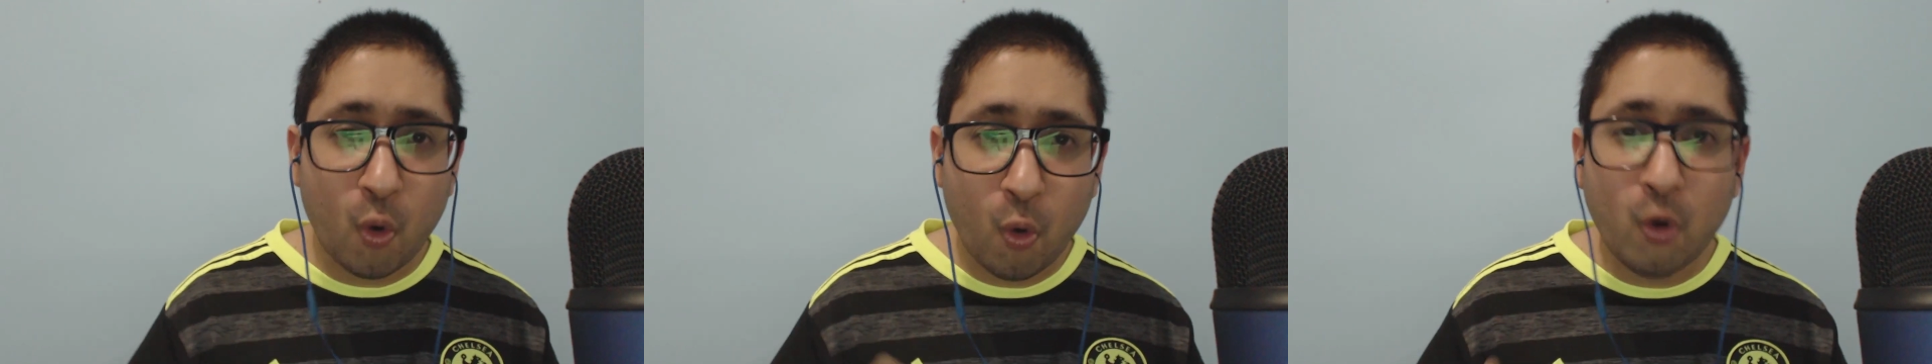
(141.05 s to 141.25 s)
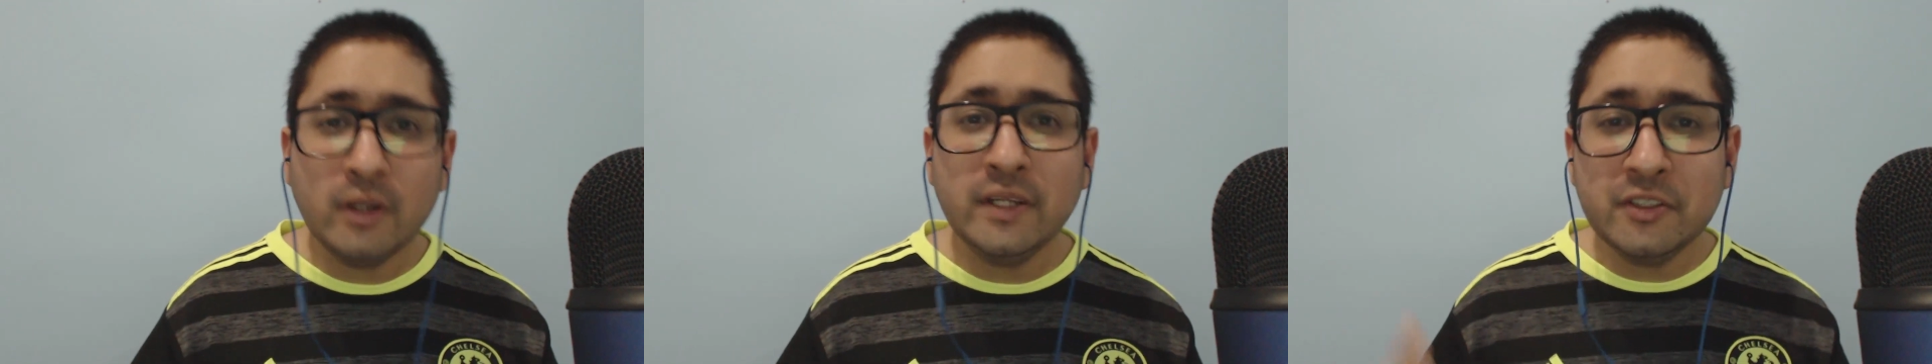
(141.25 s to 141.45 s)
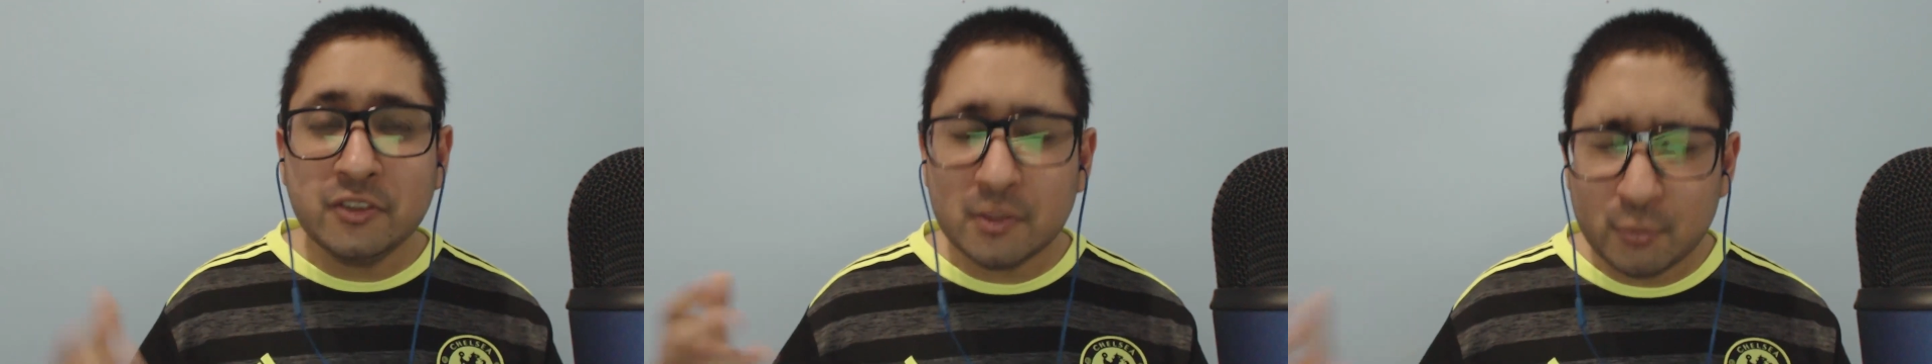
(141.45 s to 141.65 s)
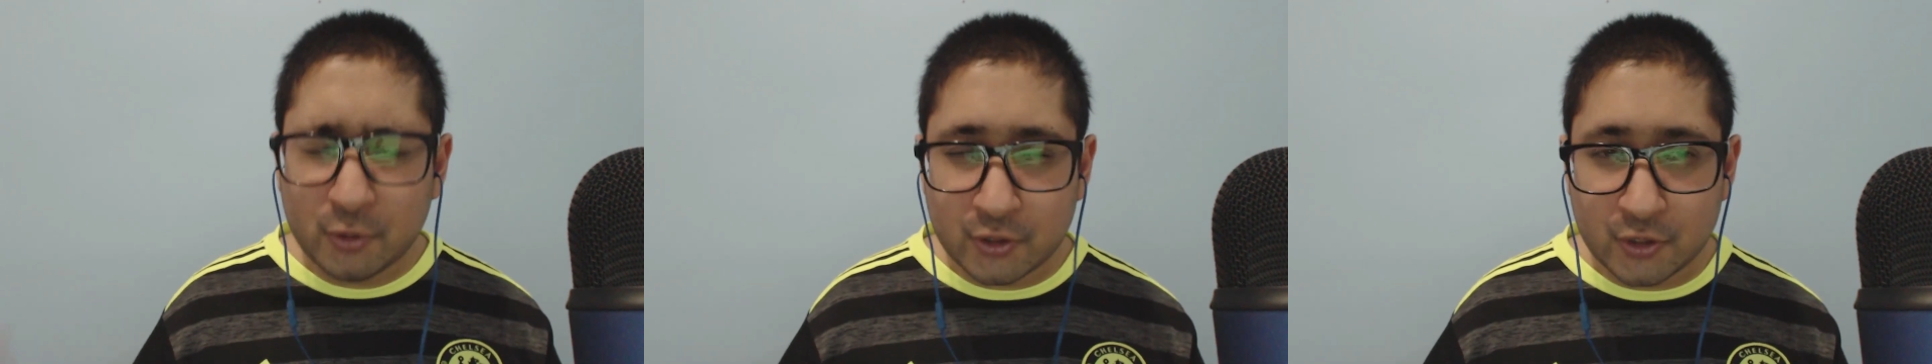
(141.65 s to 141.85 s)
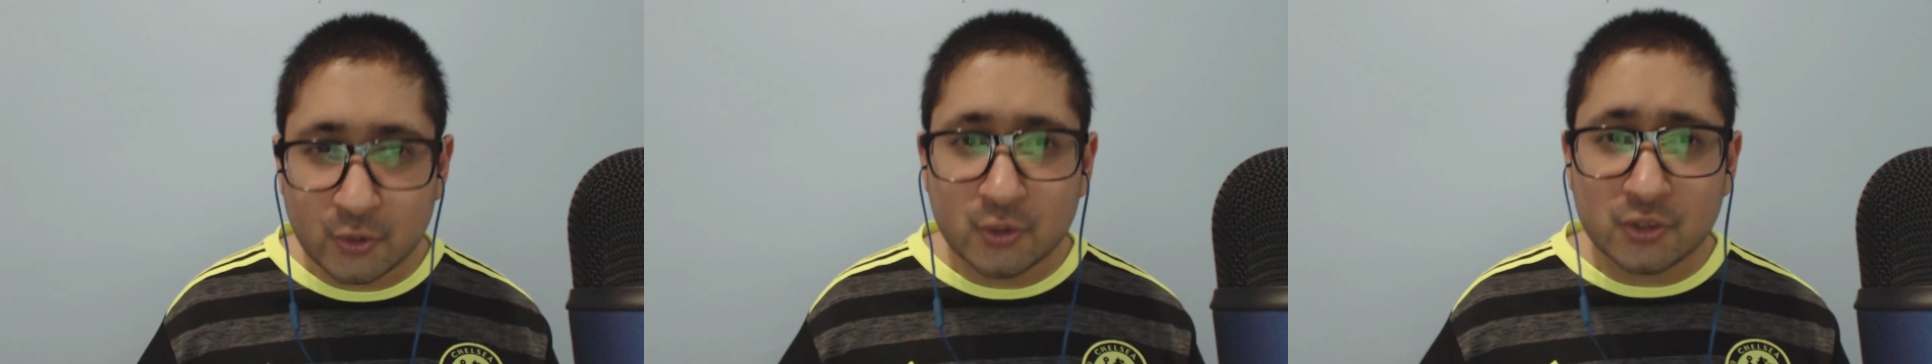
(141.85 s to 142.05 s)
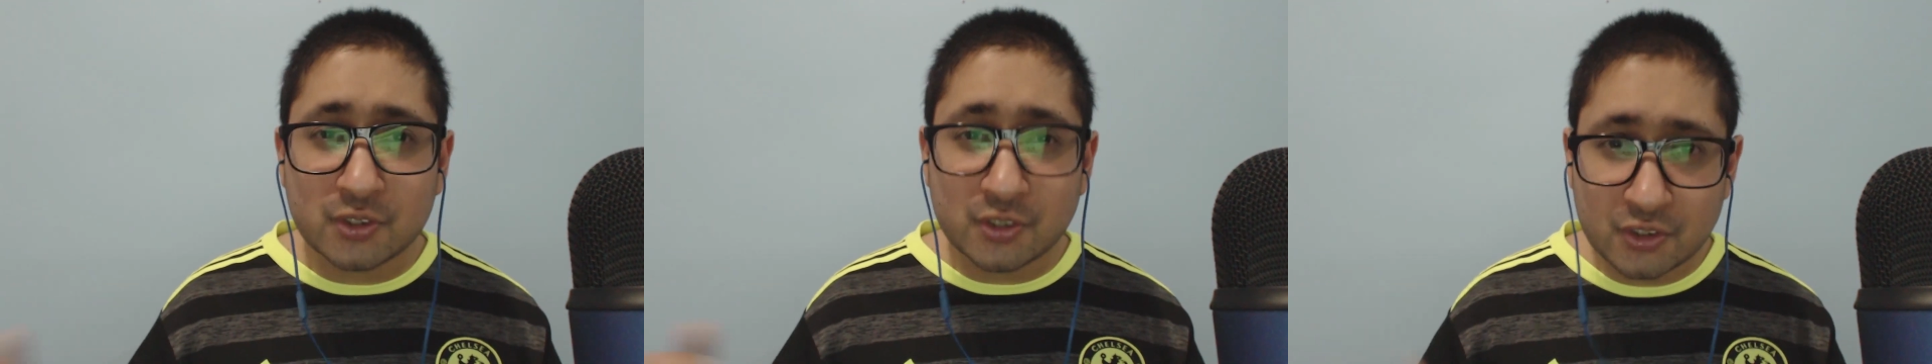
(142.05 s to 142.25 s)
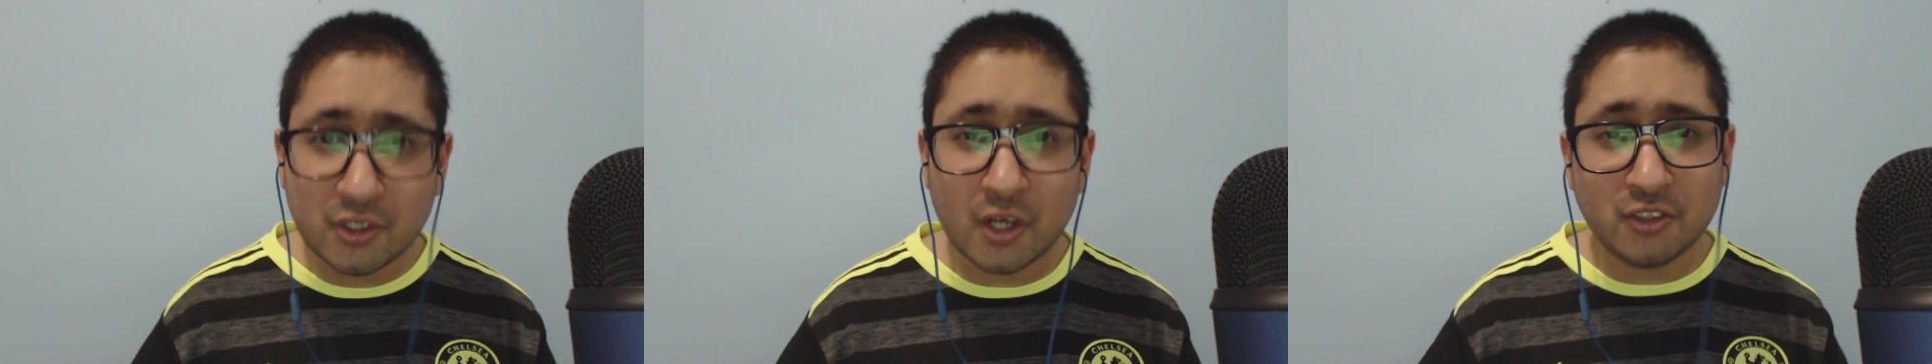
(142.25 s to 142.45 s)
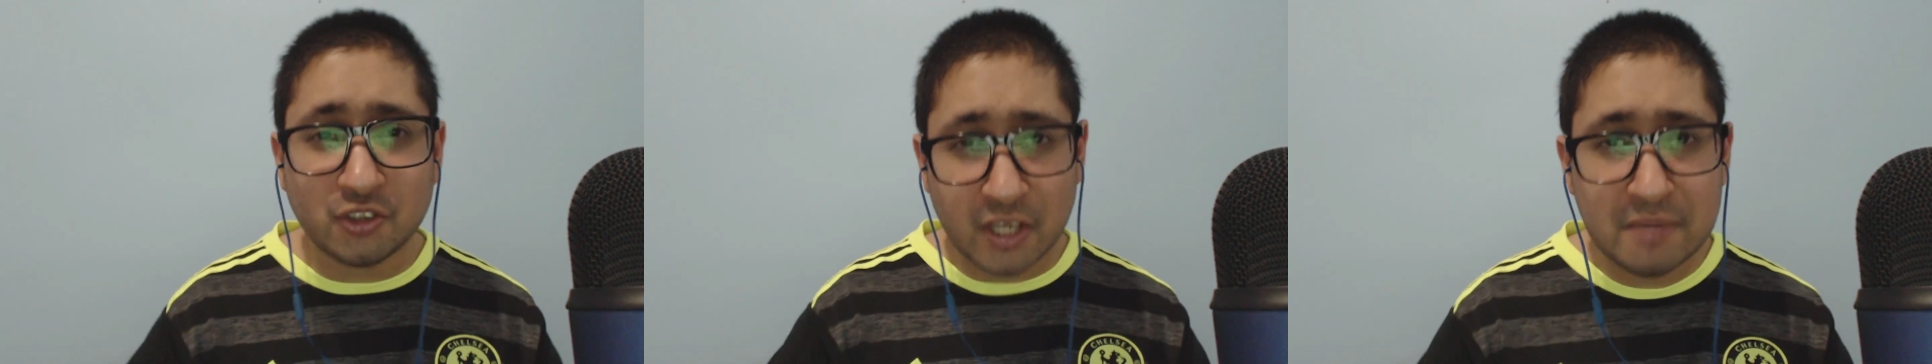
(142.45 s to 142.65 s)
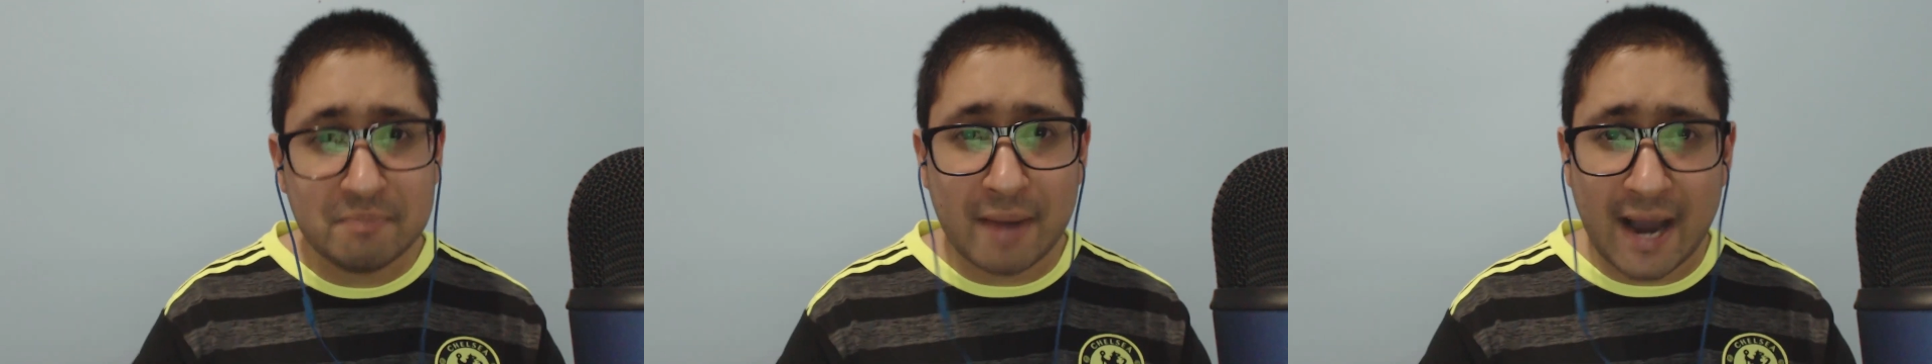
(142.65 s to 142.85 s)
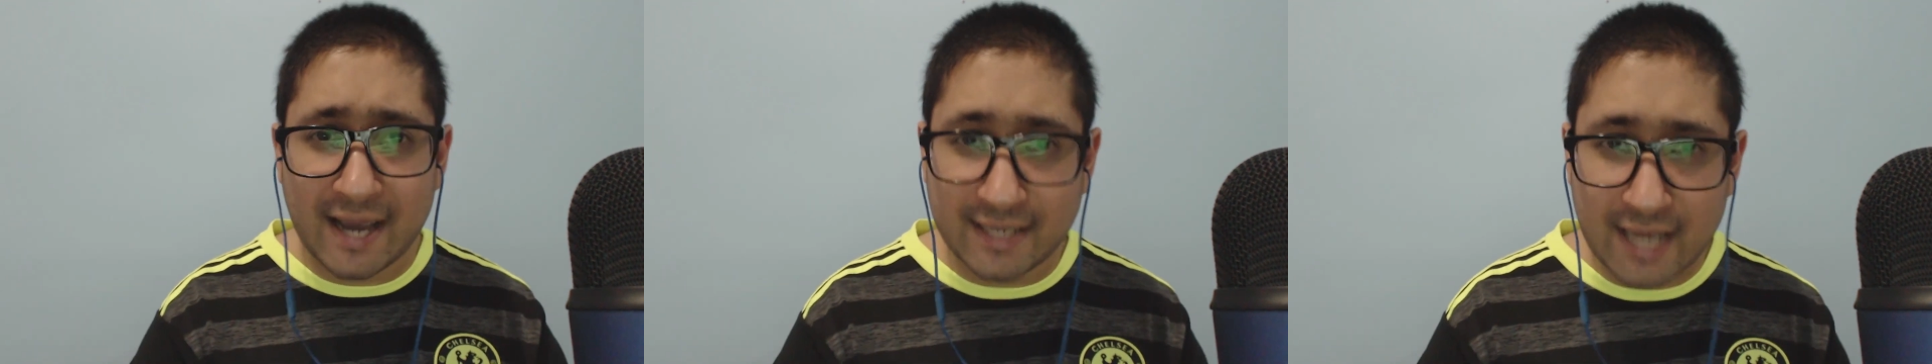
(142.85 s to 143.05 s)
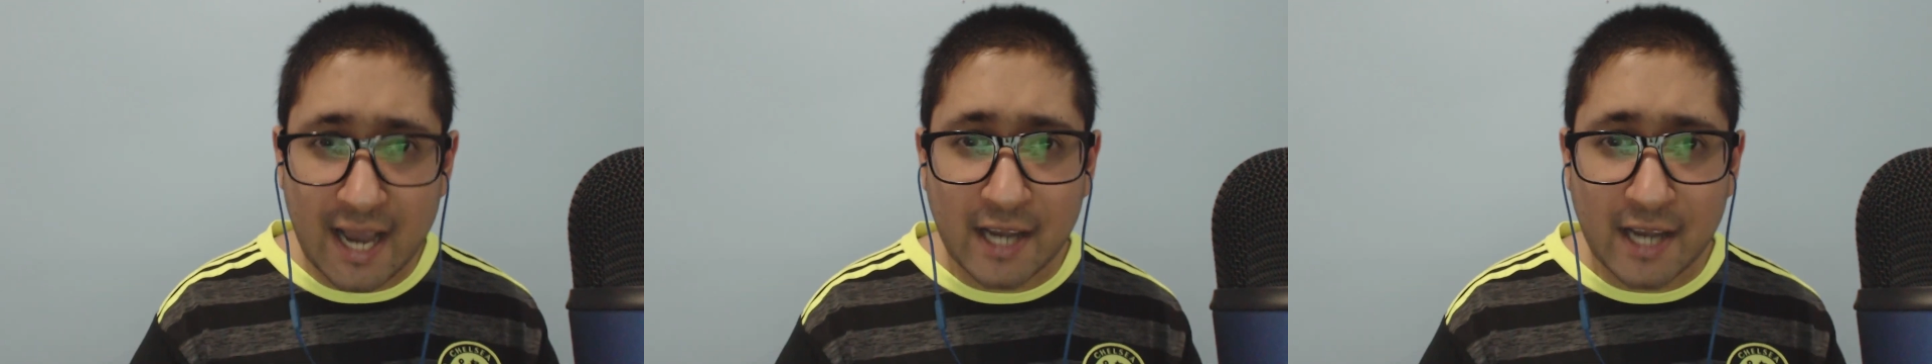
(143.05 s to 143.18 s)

only to produce such a bad